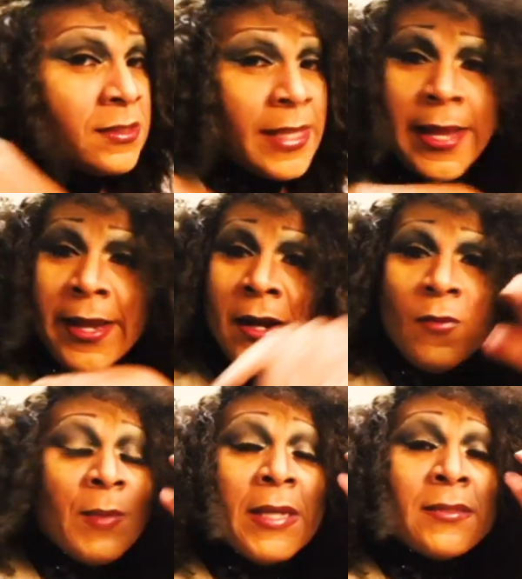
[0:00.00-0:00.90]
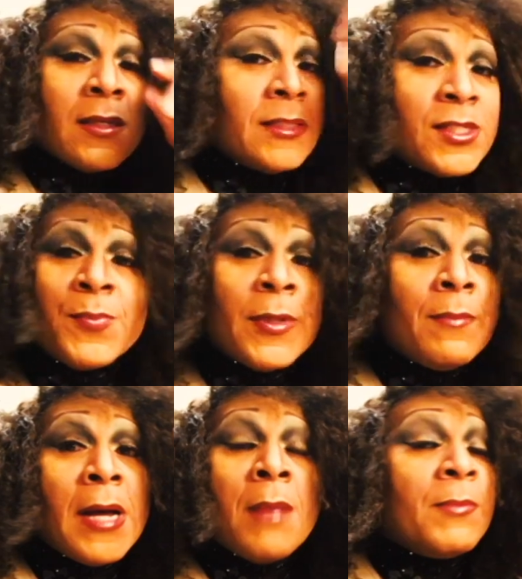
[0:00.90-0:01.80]
is the hair. We basically just put a
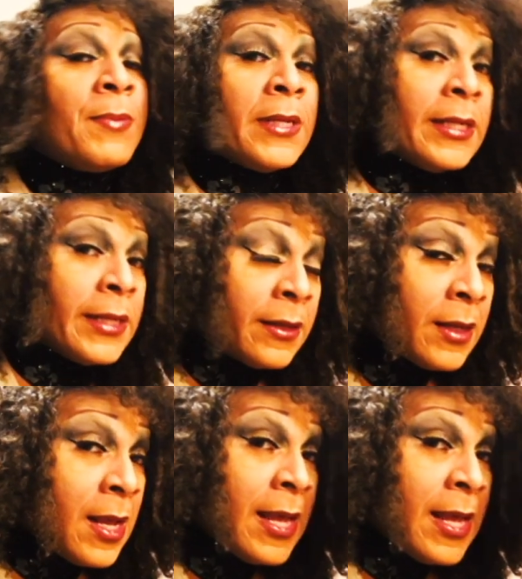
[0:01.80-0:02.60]
bobby pin in it,